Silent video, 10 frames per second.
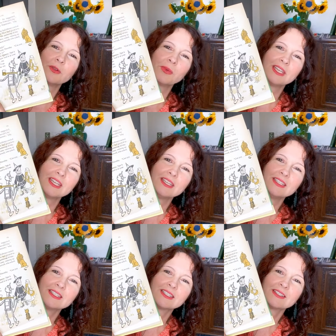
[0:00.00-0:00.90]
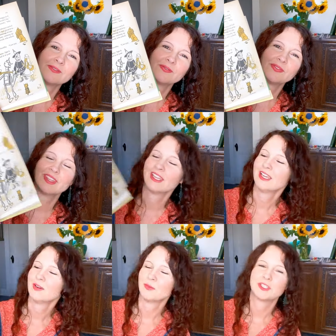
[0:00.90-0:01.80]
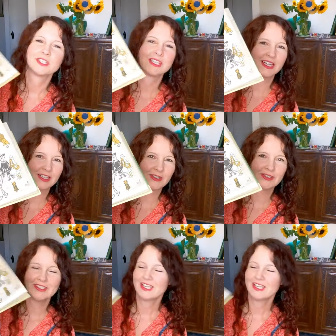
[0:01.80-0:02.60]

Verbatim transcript: Winkies, which is yellow.